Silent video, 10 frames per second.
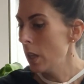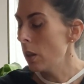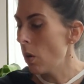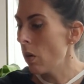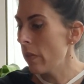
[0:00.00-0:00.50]

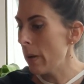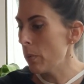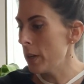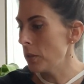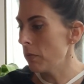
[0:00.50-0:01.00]
lower
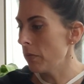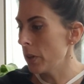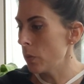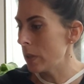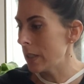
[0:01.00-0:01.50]
vibration
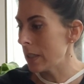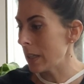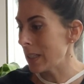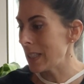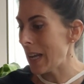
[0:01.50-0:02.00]
frequencies
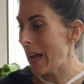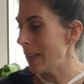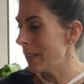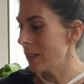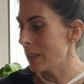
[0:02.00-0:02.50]
like
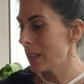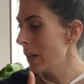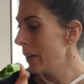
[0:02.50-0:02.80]
sadness,